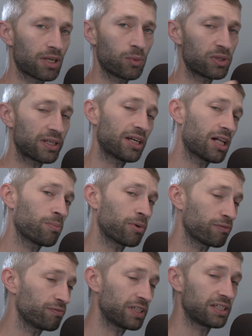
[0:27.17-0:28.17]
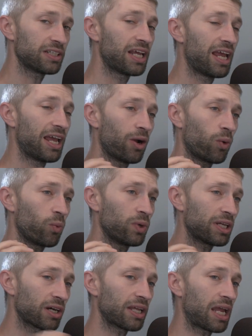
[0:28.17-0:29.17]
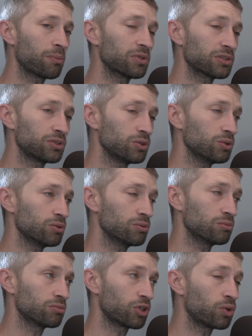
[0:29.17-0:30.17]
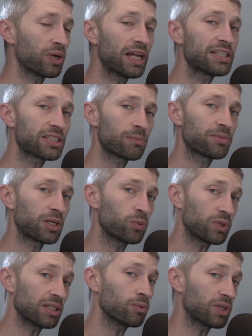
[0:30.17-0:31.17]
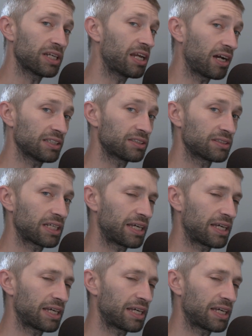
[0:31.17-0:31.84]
And with the help of Finnen, we got able to create something really nice.